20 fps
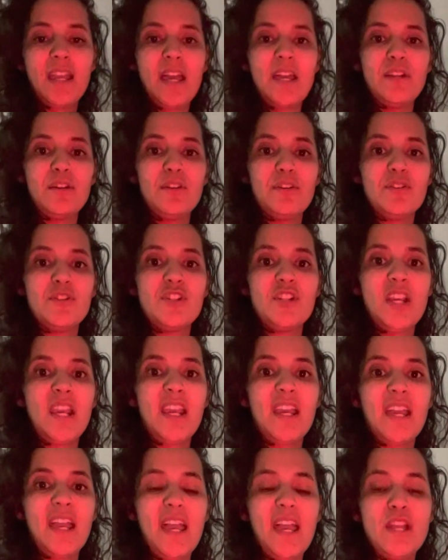
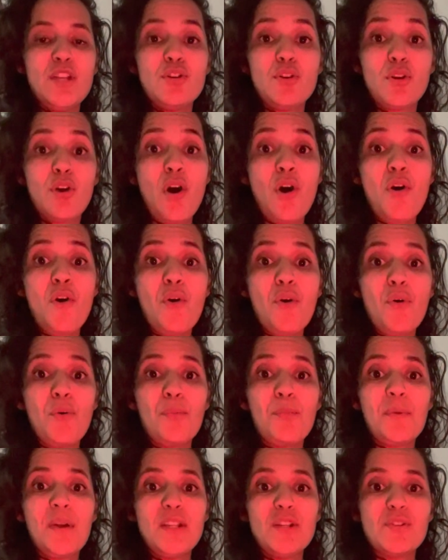energy in your
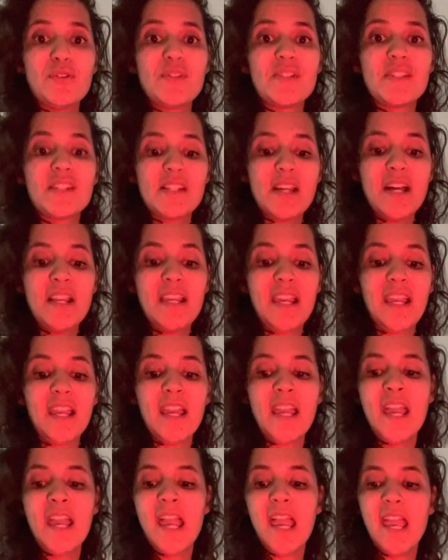home, in your
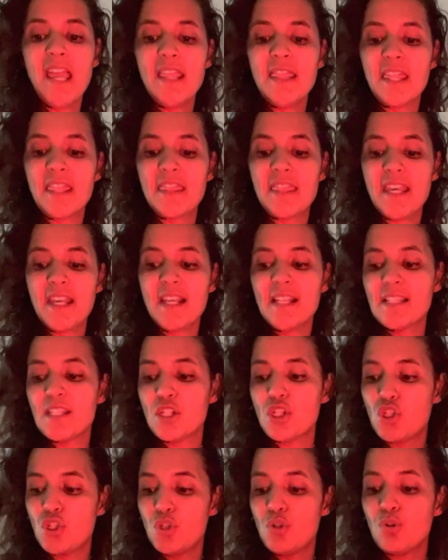study, in the things
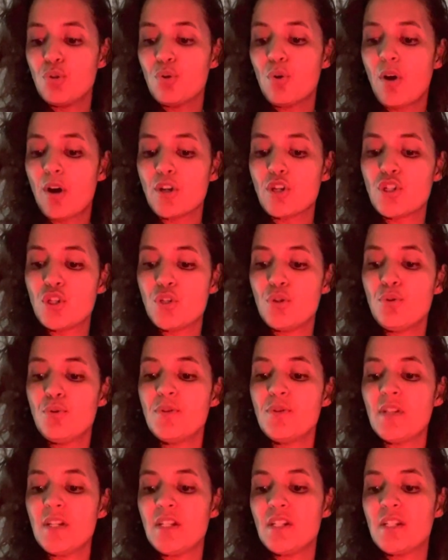that you are
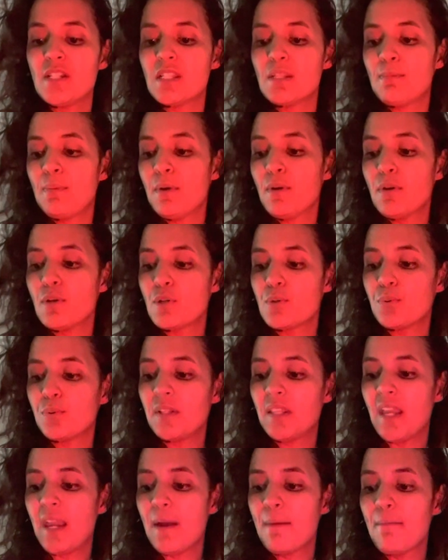choosing to
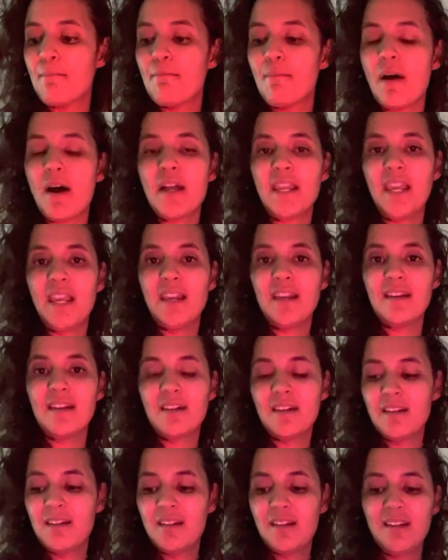spiritually embody.
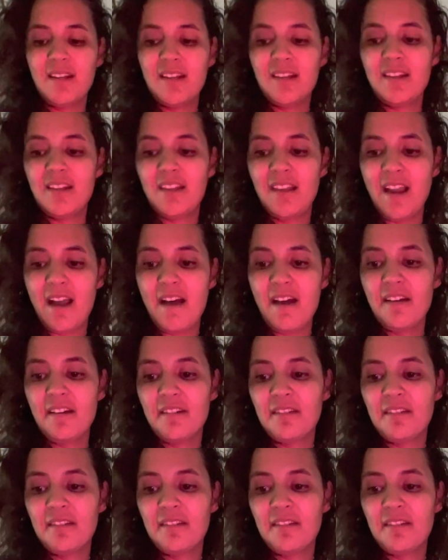Yeah?